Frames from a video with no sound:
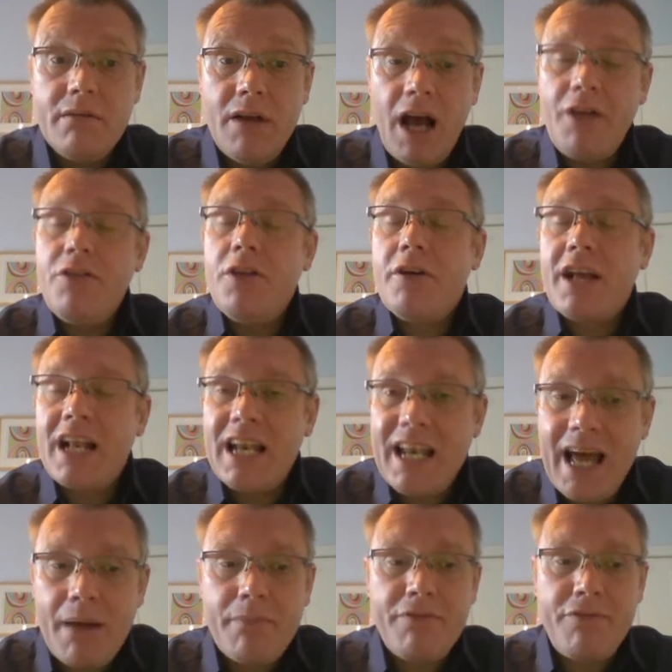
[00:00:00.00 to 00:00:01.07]
and the
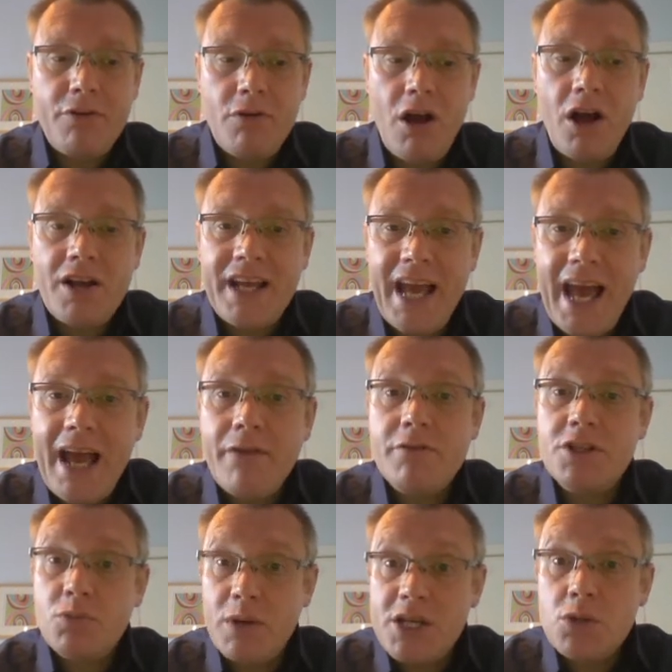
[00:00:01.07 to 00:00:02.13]
clap for our
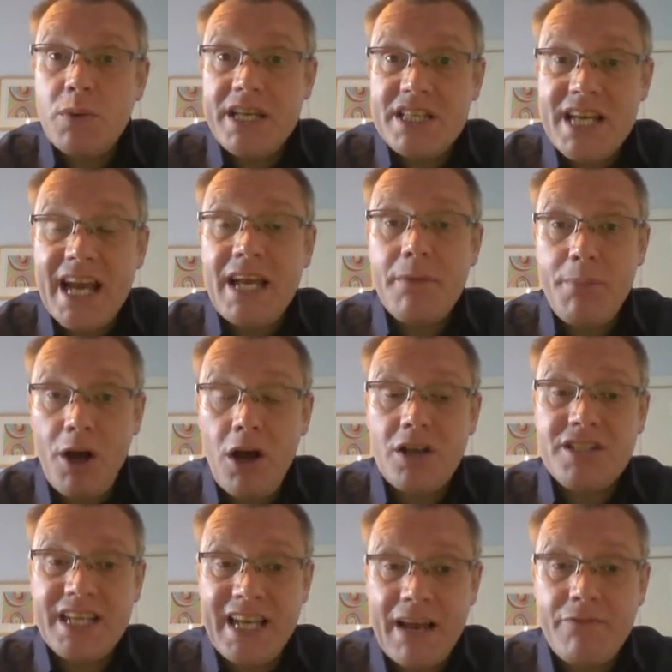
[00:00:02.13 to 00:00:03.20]
carers, which we take
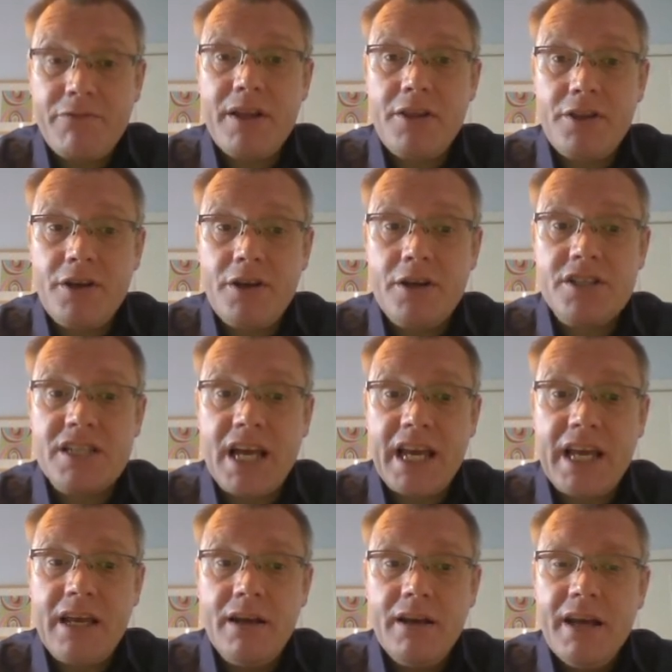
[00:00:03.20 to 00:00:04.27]
part in every Thursday,